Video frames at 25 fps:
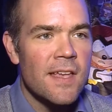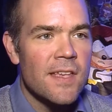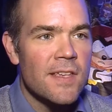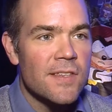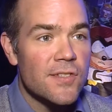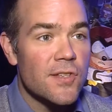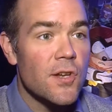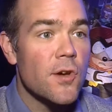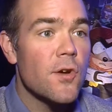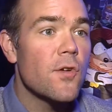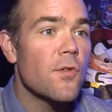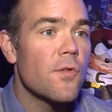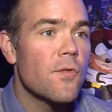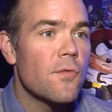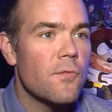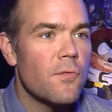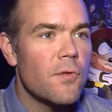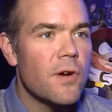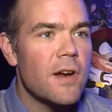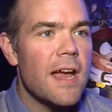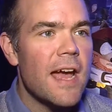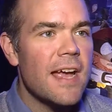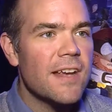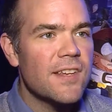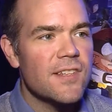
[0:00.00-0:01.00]
So
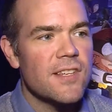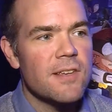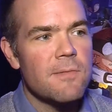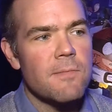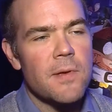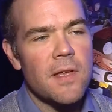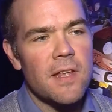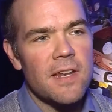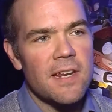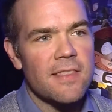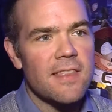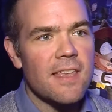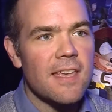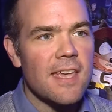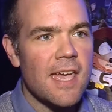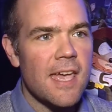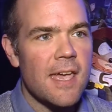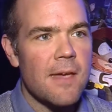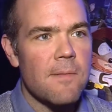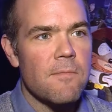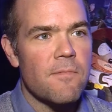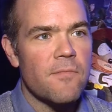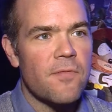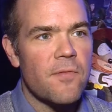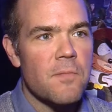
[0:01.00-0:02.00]
we're actually building the
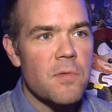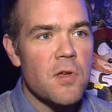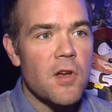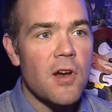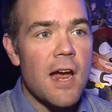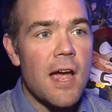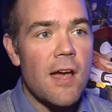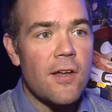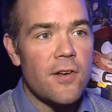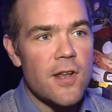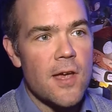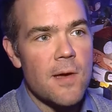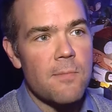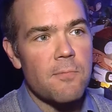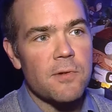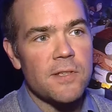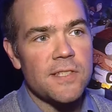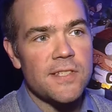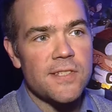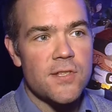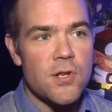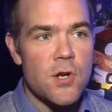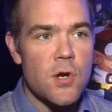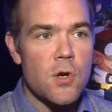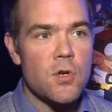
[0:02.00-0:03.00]
game from the ground up with
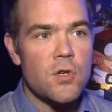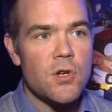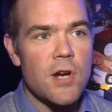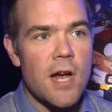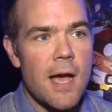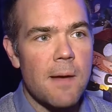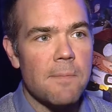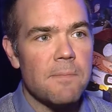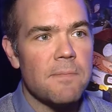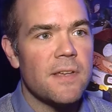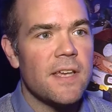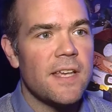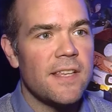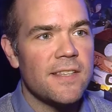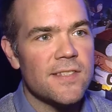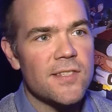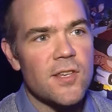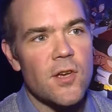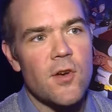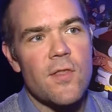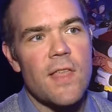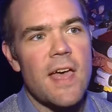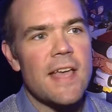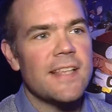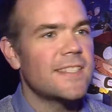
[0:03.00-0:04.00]
Snowdrop, and
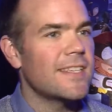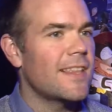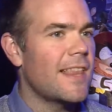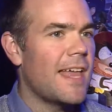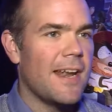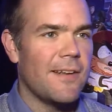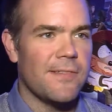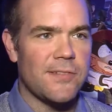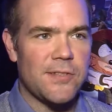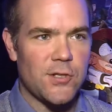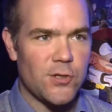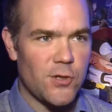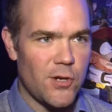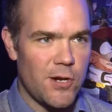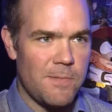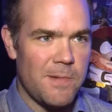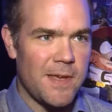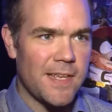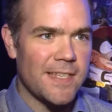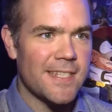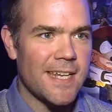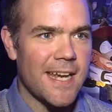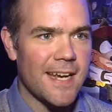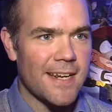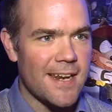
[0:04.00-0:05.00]
so that's a lot of
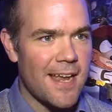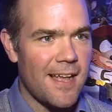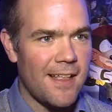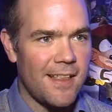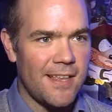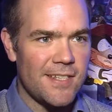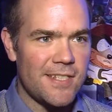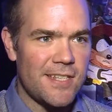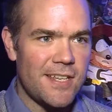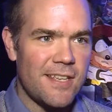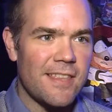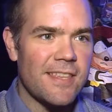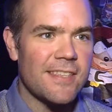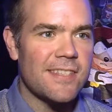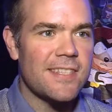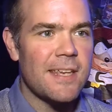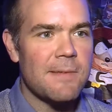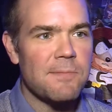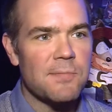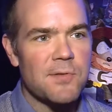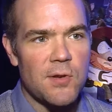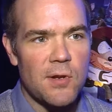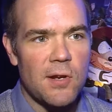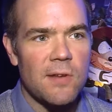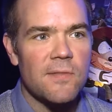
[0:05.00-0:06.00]
streaming technology, the
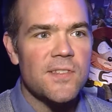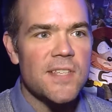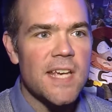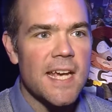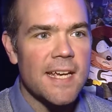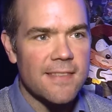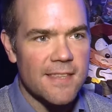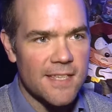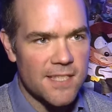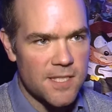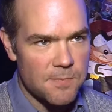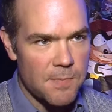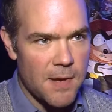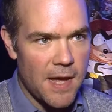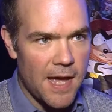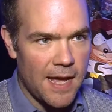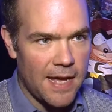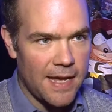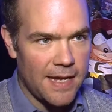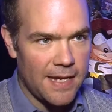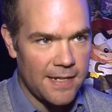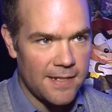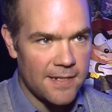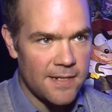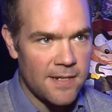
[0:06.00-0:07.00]
same sort of tech that's
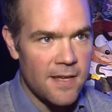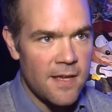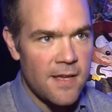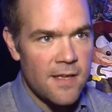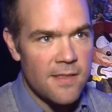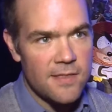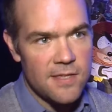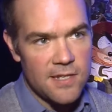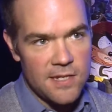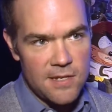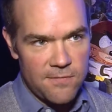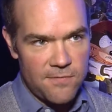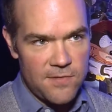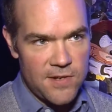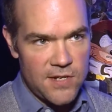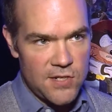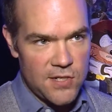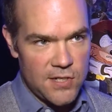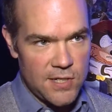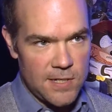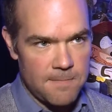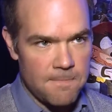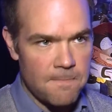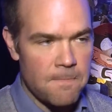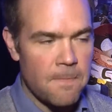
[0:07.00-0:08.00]
behind The
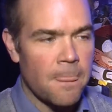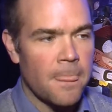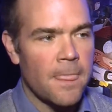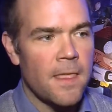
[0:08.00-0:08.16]
Division.